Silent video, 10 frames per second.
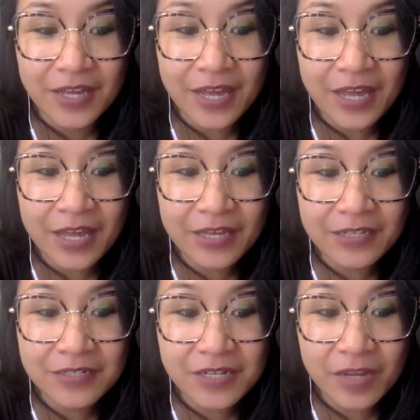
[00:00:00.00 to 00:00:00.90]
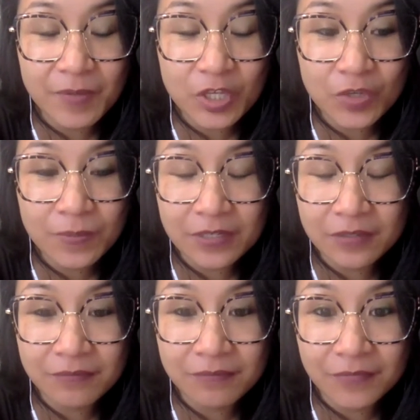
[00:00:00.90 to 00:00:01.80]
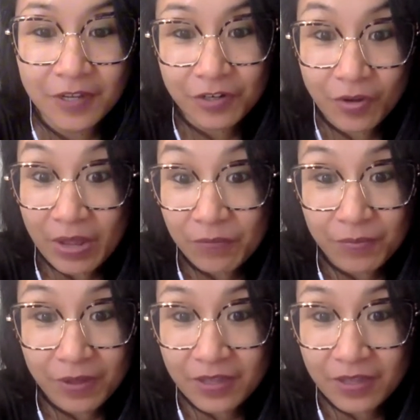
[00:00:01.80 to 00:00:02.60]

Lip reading: And I'm a human. I don't know.